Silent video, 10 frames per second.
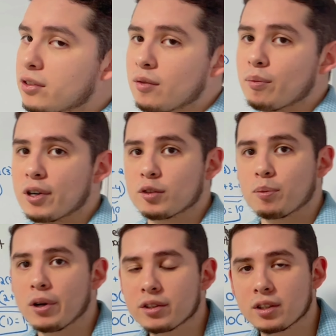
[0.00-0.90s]
the inverse
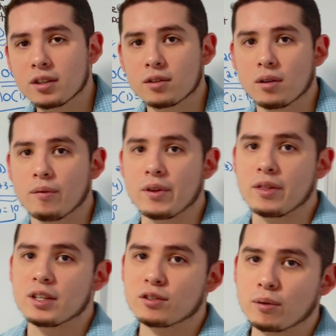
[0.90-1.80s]
process of the
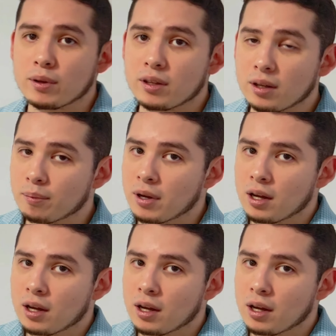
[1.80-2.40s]
distributive